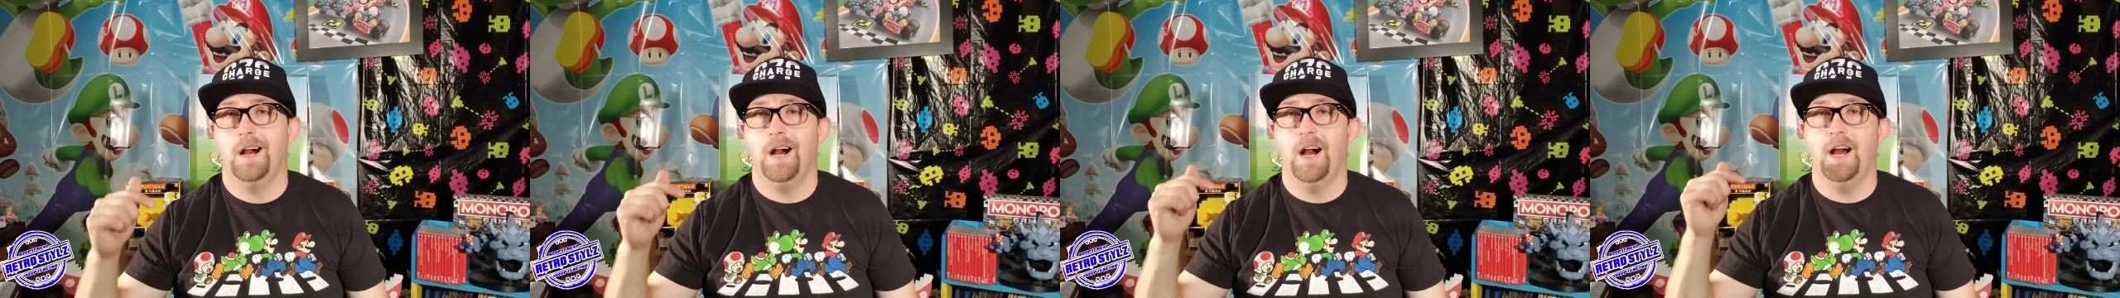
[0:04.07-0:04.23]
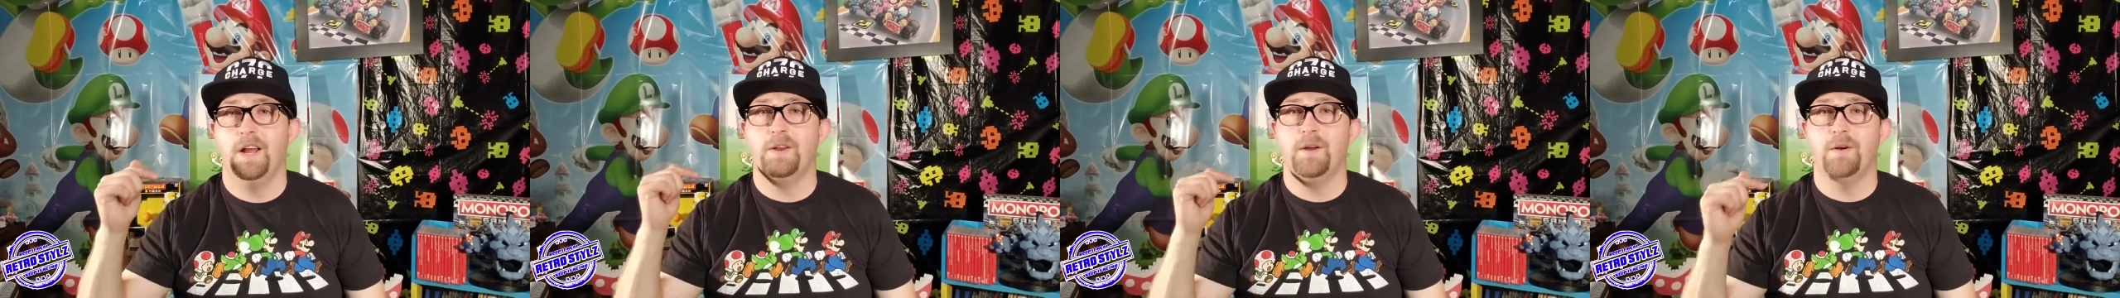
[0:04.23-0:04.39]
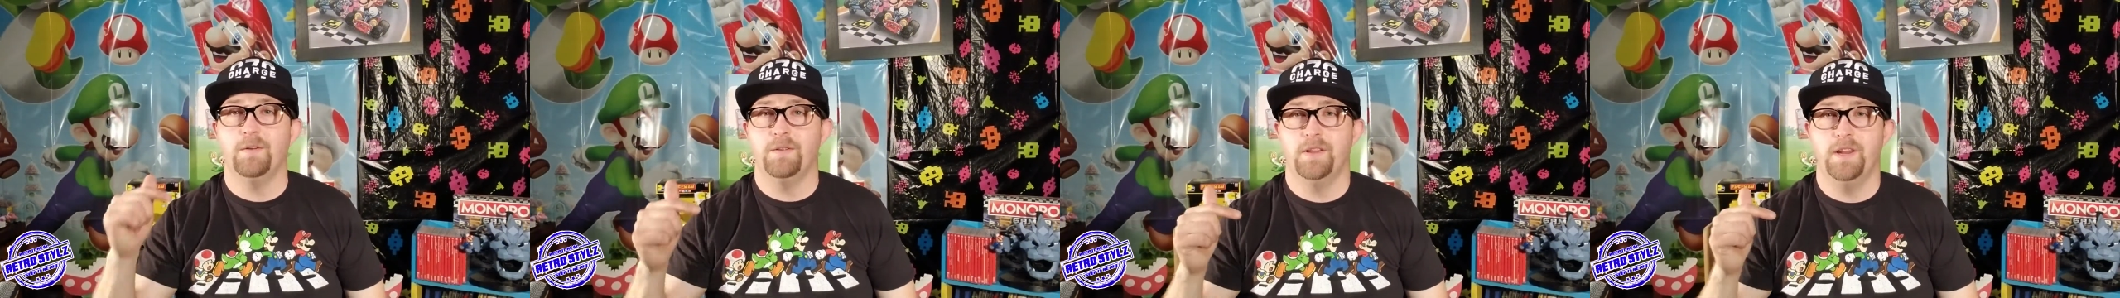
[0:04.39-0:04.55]

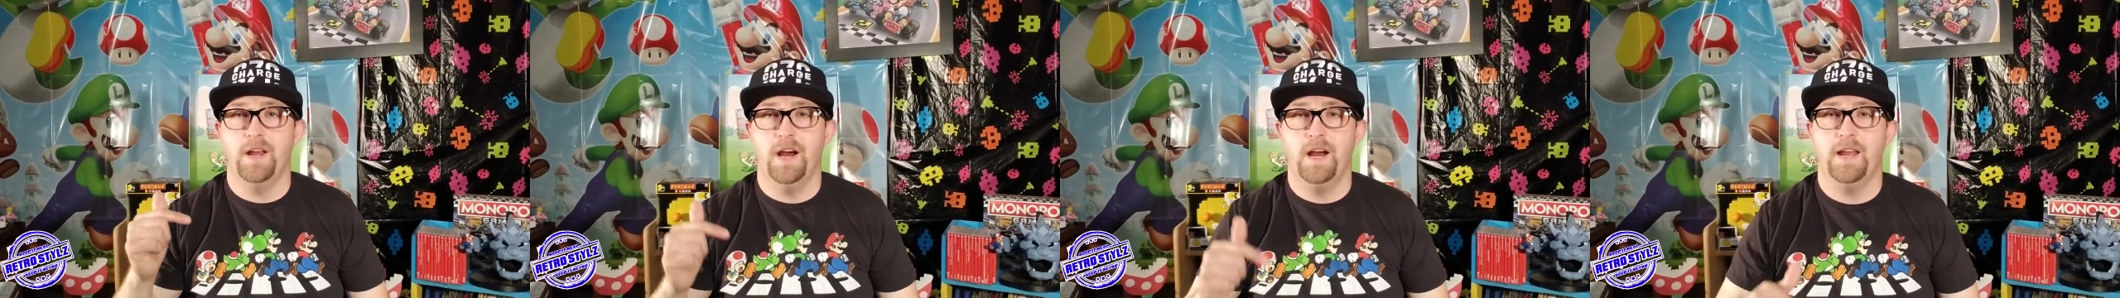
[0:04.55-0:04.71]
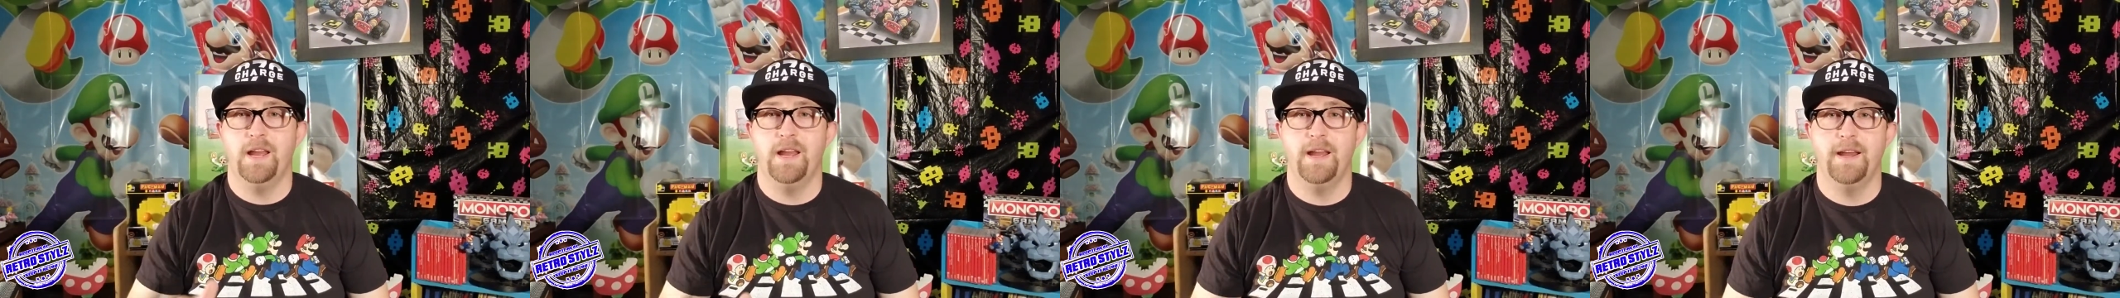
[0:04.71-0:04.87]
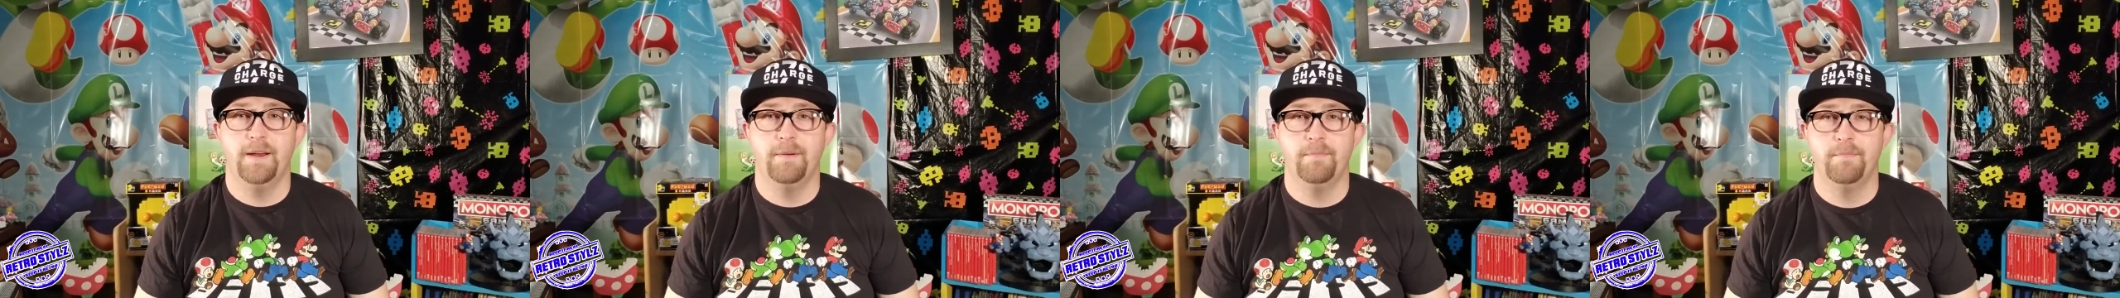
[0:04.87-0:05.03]
I know that
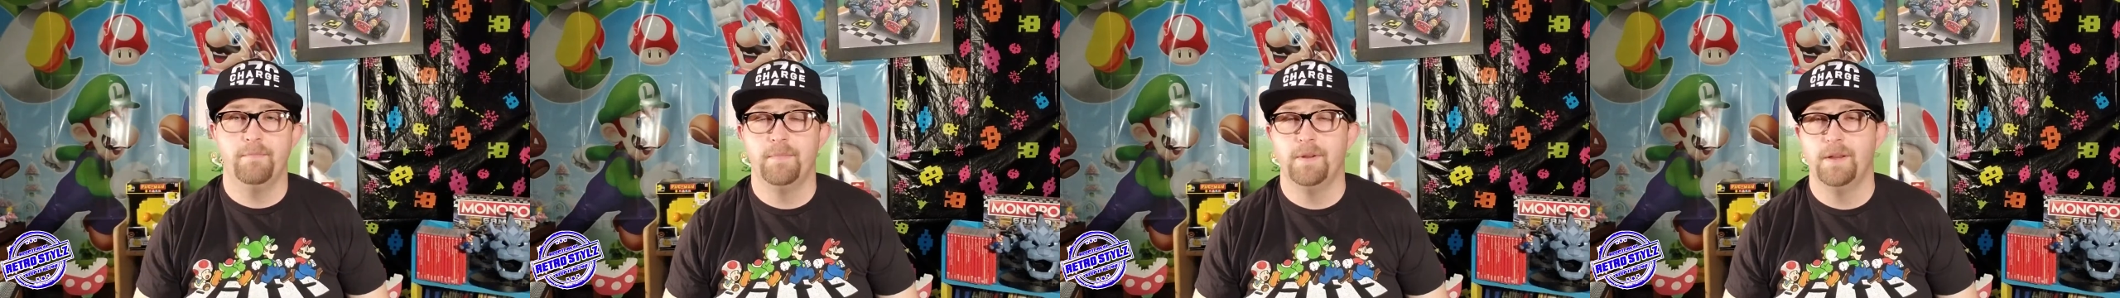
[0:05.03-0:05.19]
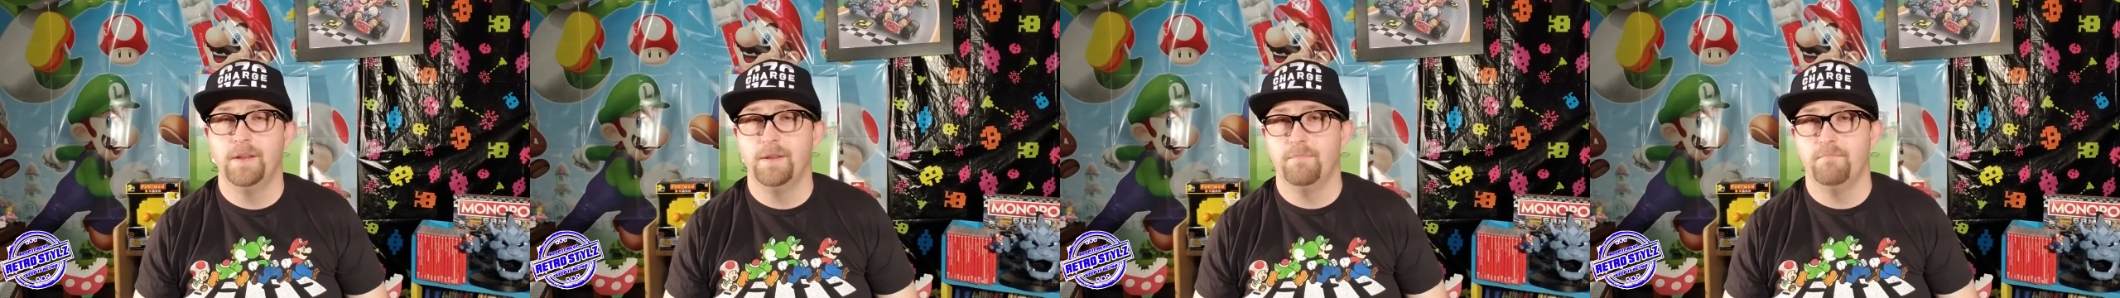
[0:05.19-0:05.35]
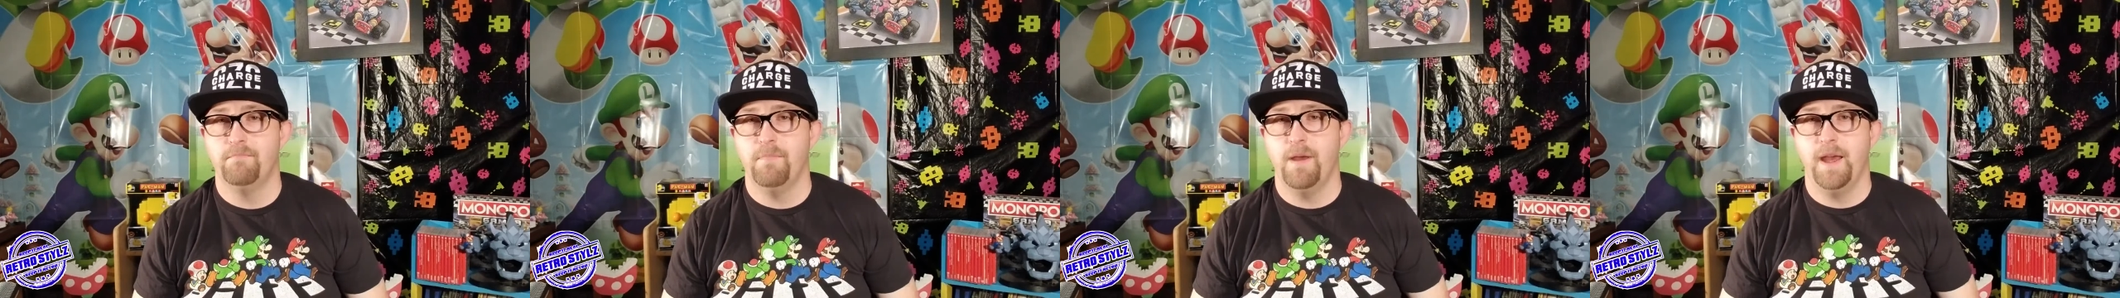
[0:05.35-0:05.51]
I am.
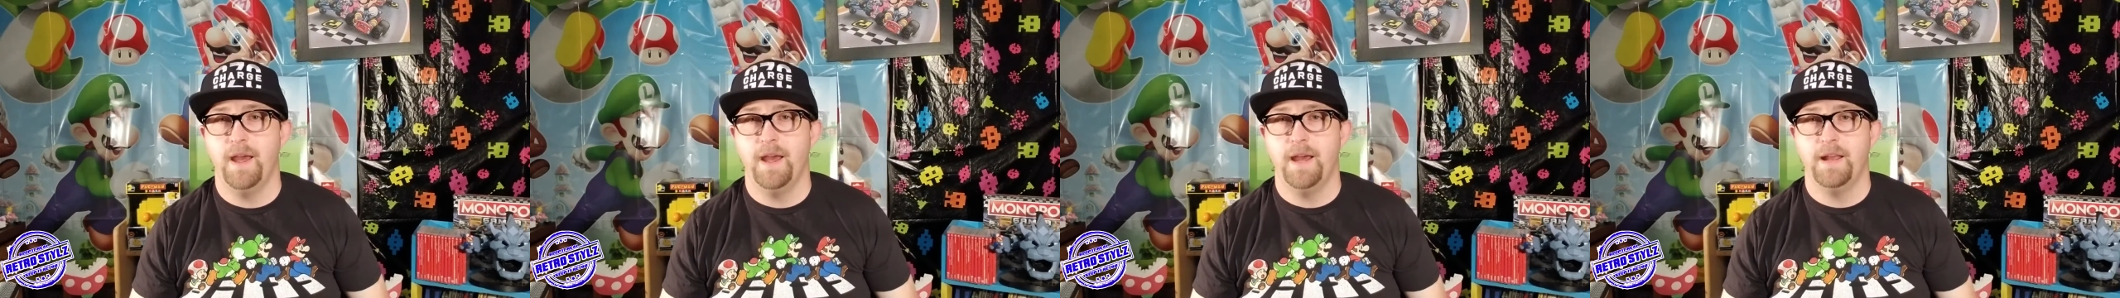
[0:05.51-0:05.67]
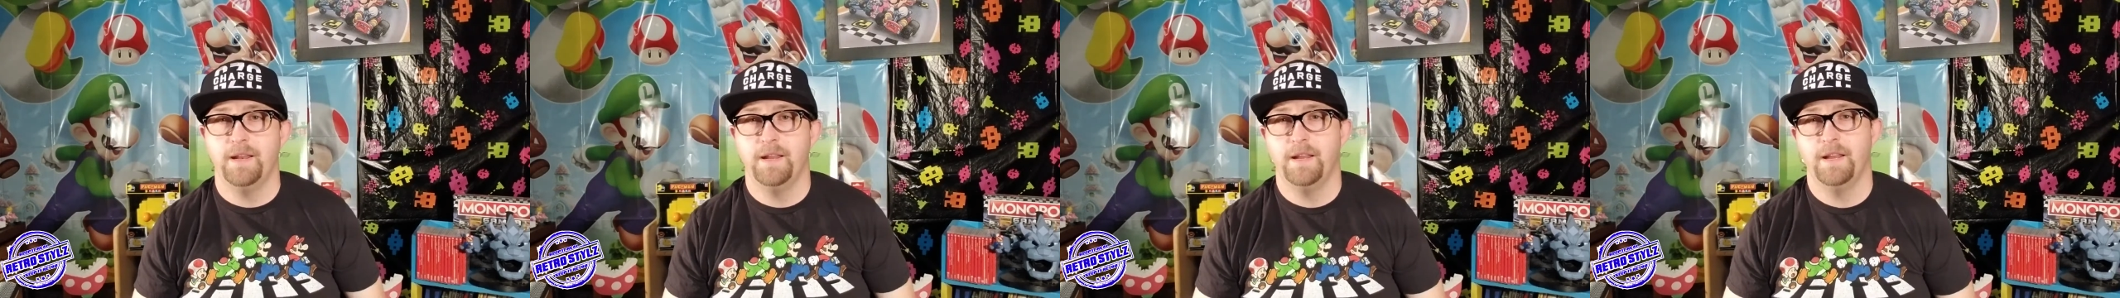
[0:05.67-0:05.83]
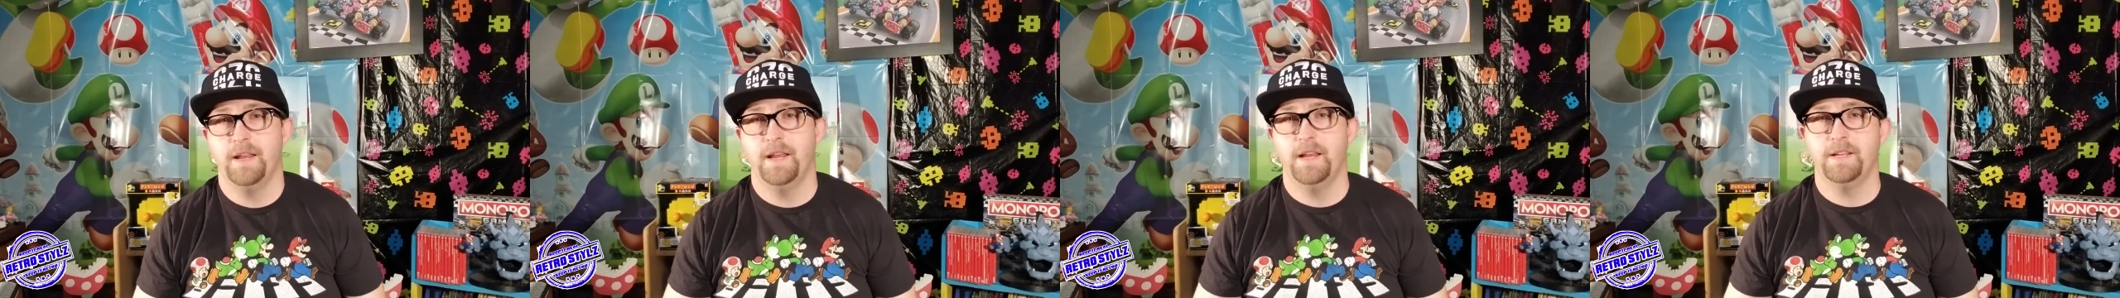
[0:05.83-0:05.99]

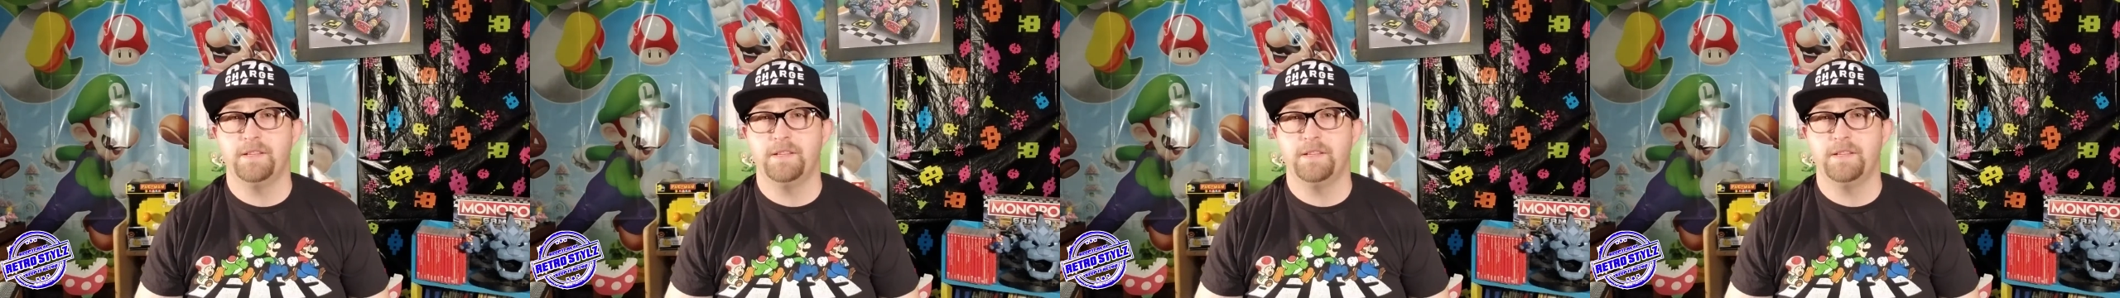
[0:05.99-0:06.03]
Man,